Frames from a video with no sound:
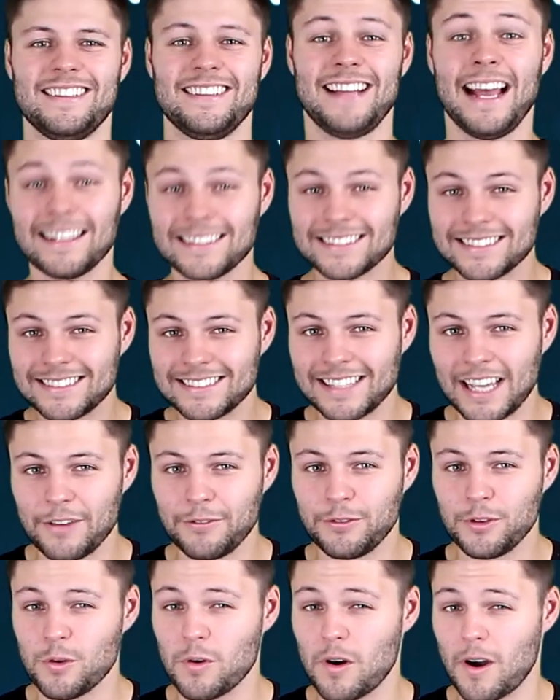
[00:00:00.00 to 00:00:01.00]
That's
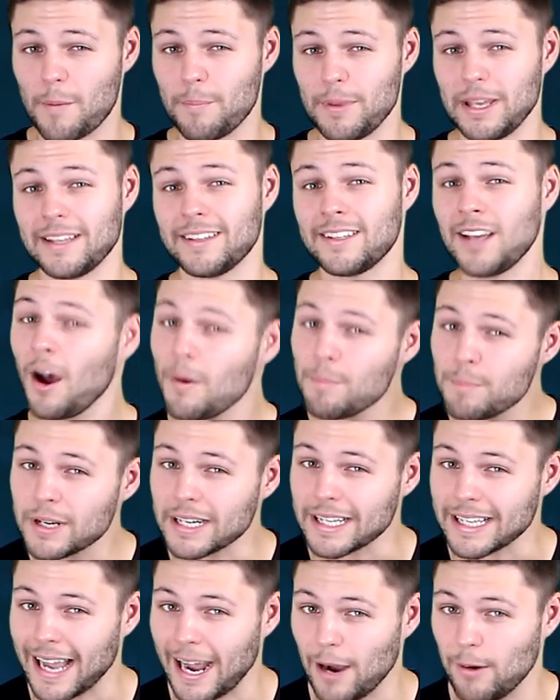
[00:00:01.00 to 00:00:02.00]
if you are a big
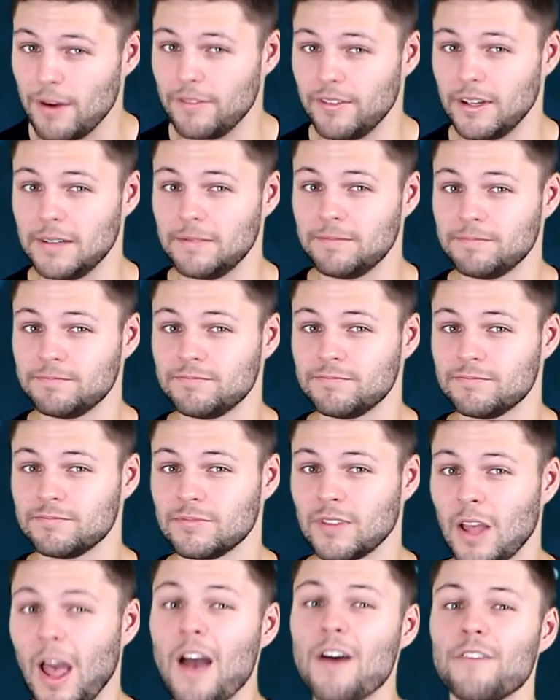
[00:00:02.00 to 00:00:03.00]
company, however.
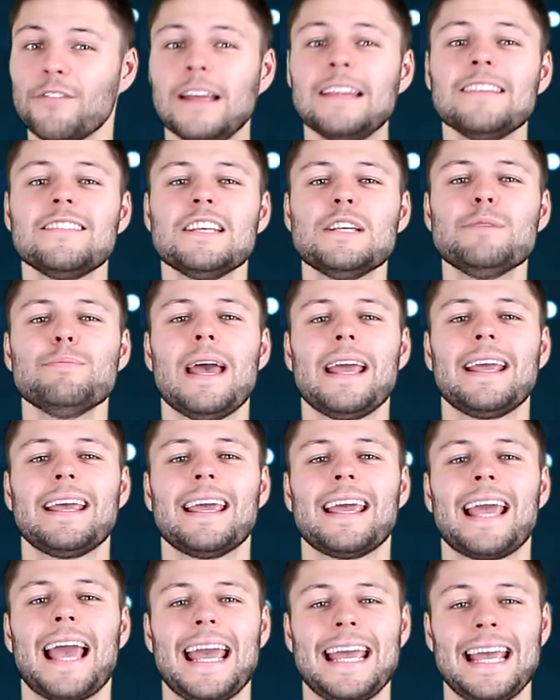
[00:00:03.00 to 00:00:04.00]
Fancy
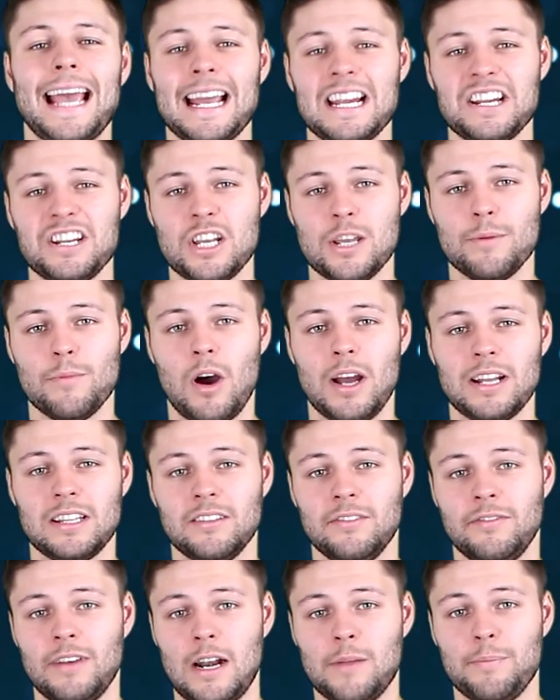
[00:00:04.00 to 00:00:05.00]
making a HDMI
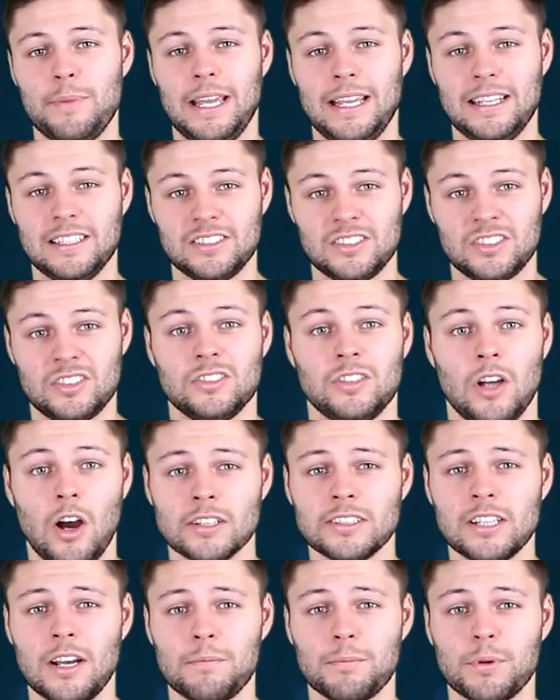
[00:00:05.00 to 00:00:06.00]
developing
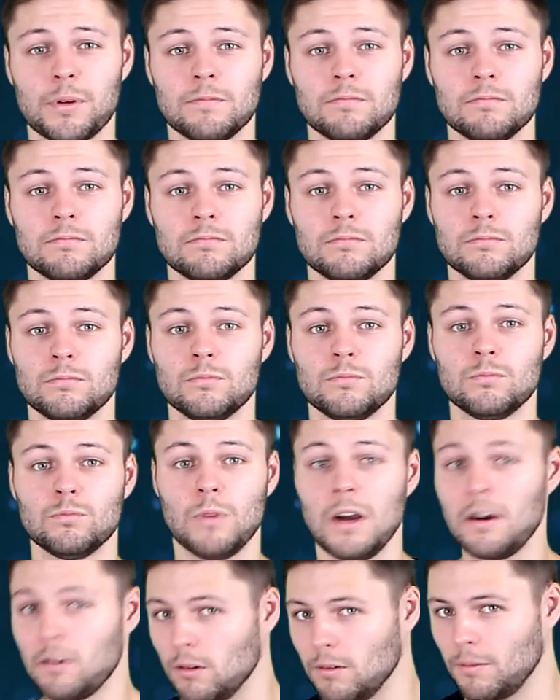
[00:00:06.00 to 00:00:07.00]
startup?
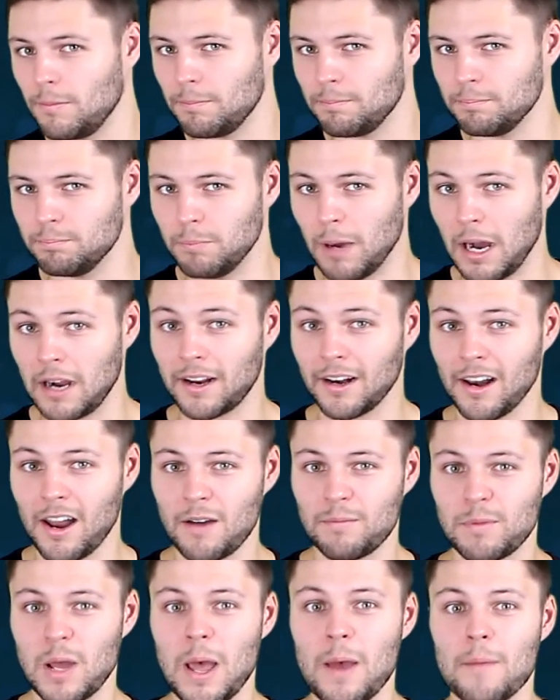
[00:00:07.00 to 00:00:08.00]
Well, buckle
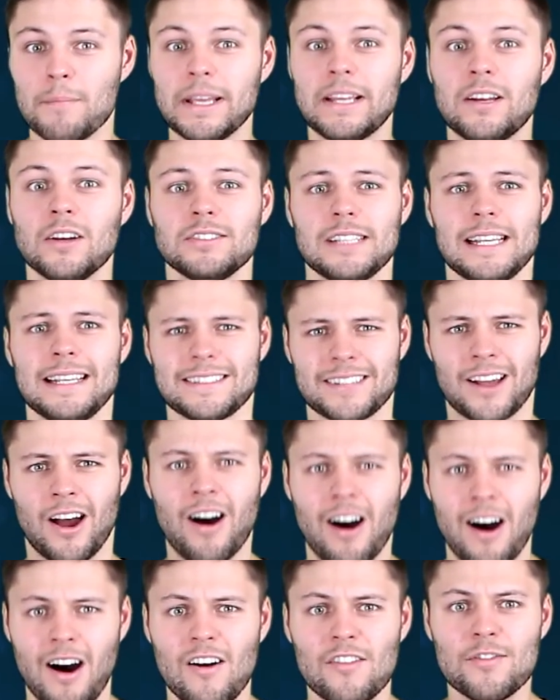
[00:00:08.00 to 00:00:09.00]
up, because it's
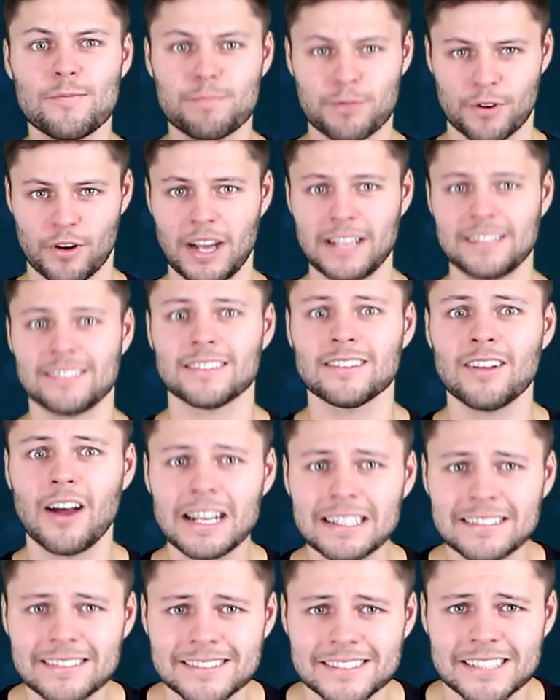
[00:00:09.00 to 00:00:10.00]
half price
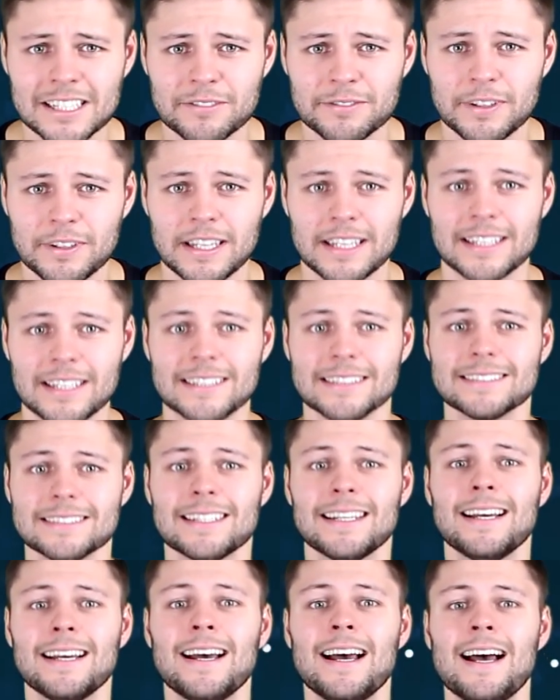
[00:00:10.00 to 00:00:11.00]
licensing fees.
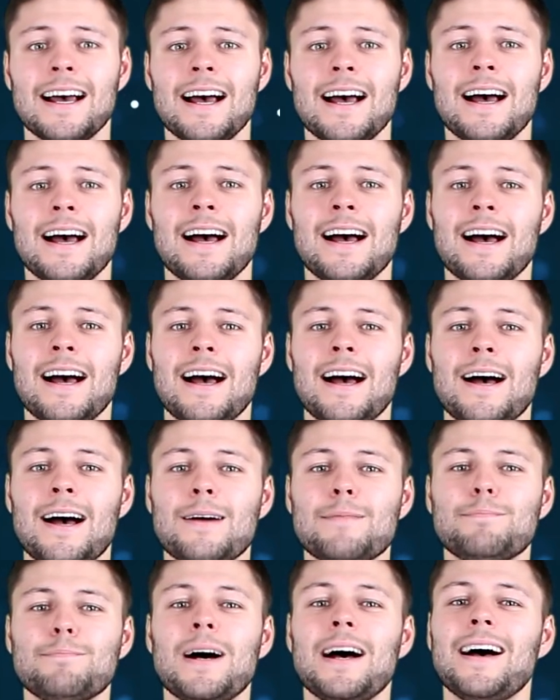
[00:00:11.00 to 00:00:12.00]

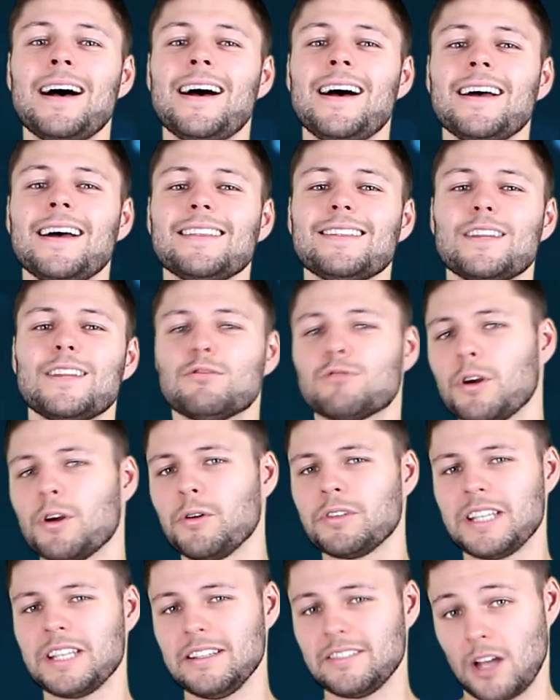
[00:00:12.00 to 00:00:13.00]
But the
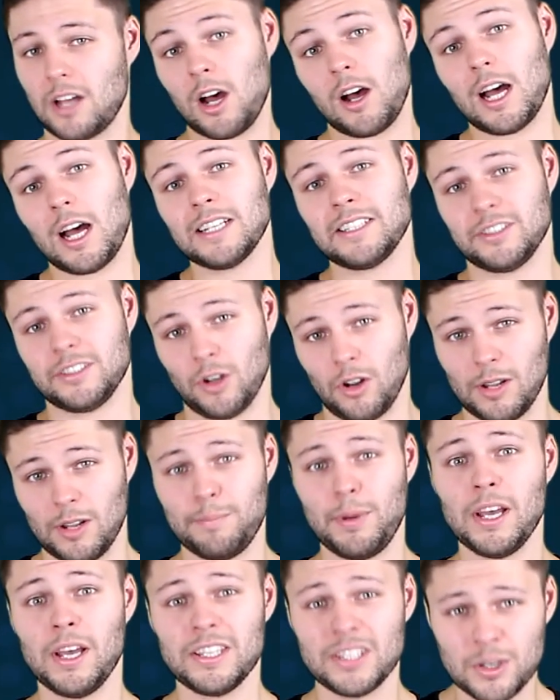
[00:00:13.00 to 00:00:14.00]
royalties are $1
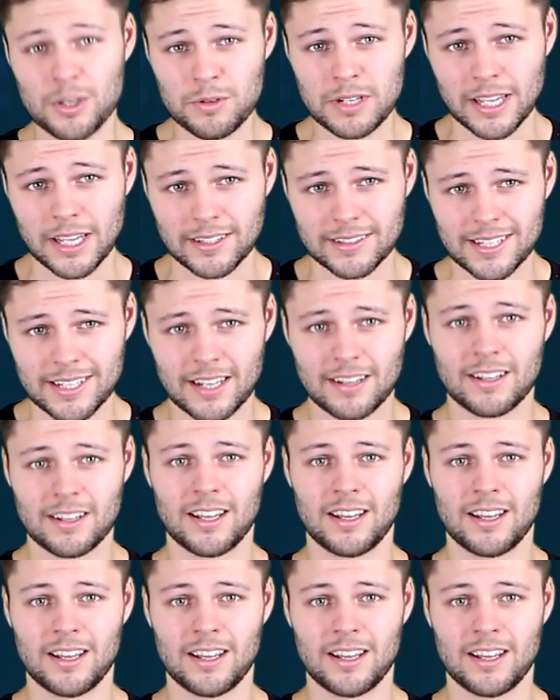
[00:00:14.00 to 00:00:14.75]
per unit.